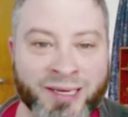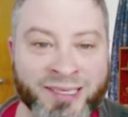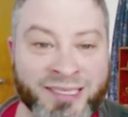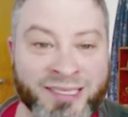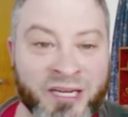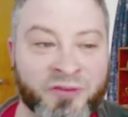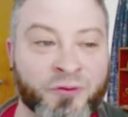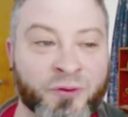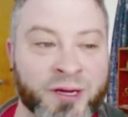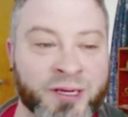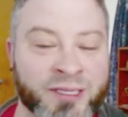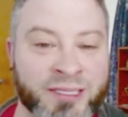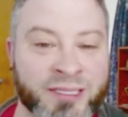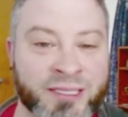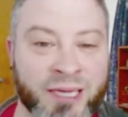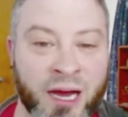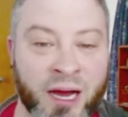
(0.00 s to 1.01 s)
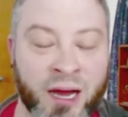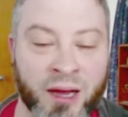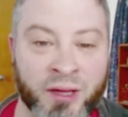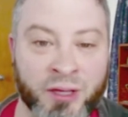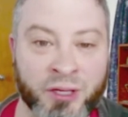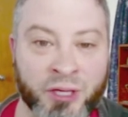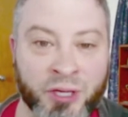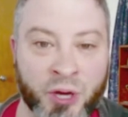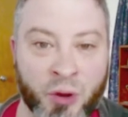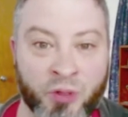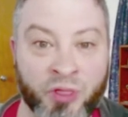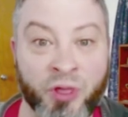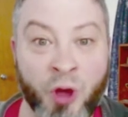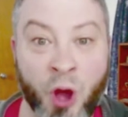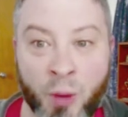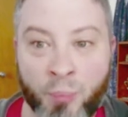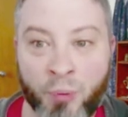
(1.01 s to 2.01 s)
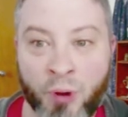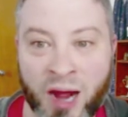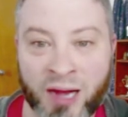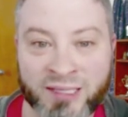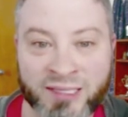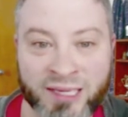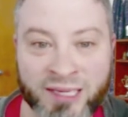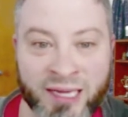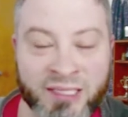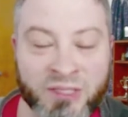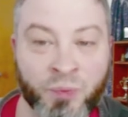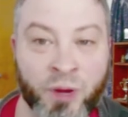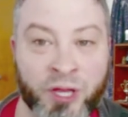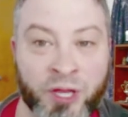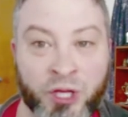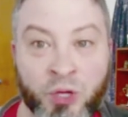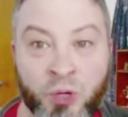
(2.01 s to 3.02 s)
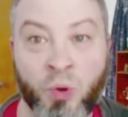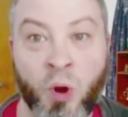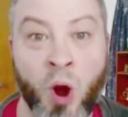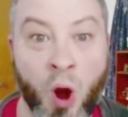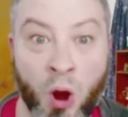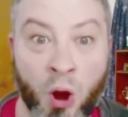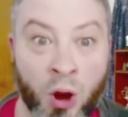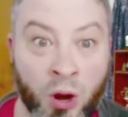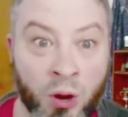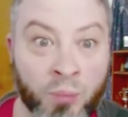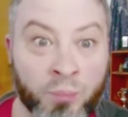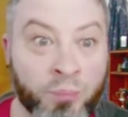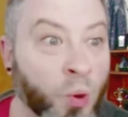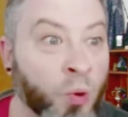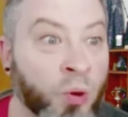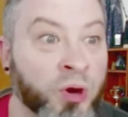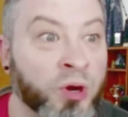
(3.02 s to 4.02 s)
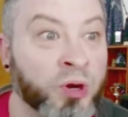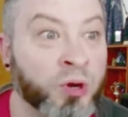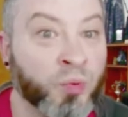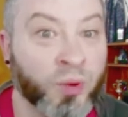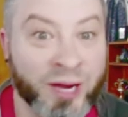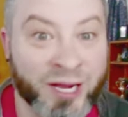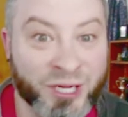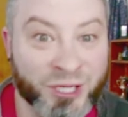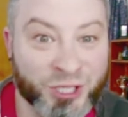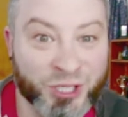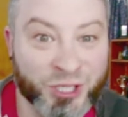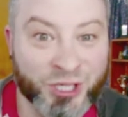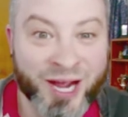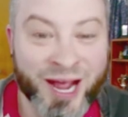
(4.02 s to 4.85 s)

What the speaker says: different thought process when you are born rich